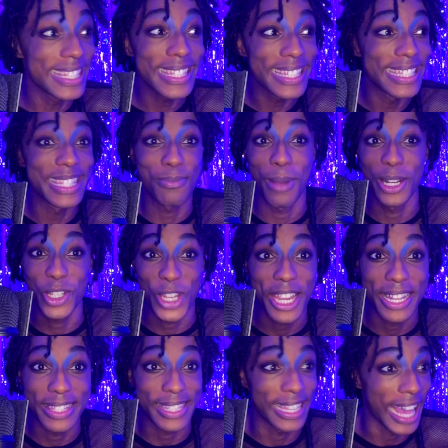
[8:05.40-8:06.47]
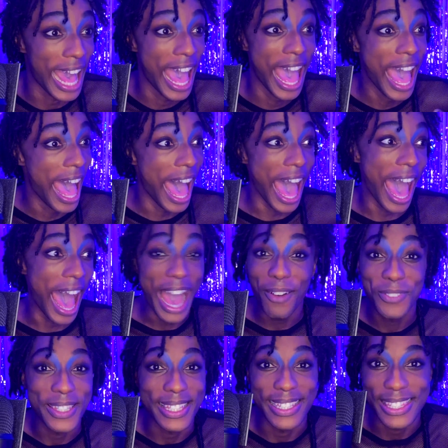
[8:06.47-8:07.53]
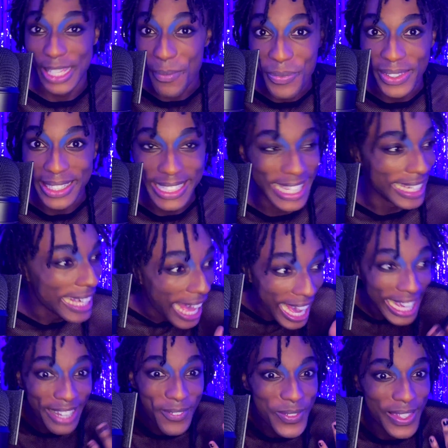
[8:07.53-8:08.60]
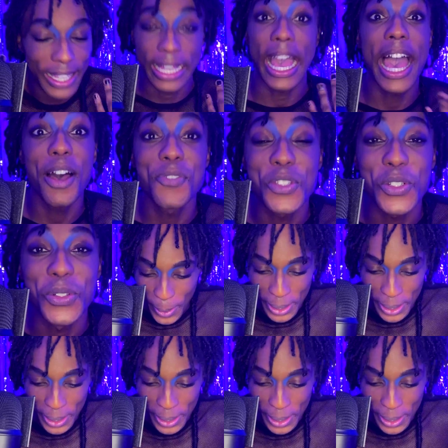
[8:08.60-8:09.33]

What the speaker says: is my chance, like I have to say something, like I have to.